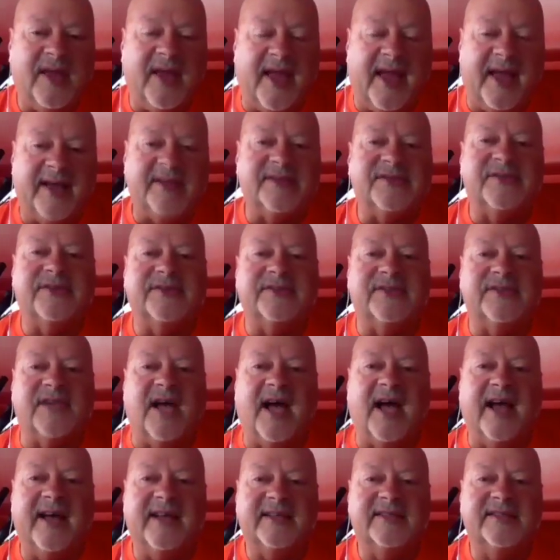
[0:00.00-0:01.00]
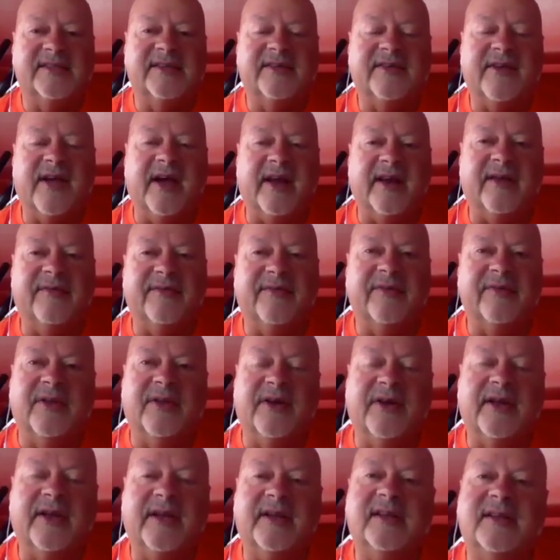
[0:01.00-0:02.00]
exercise to kind of
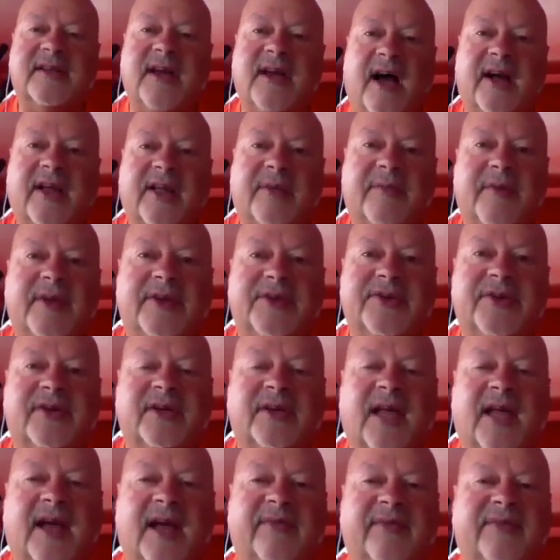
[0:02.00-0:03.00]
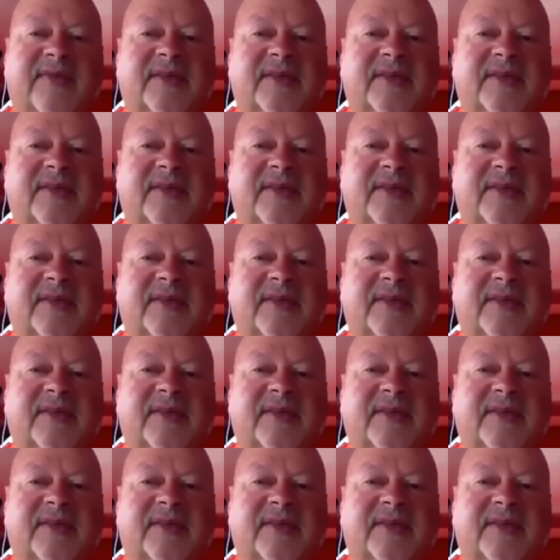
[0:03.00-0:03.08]
look and document your life.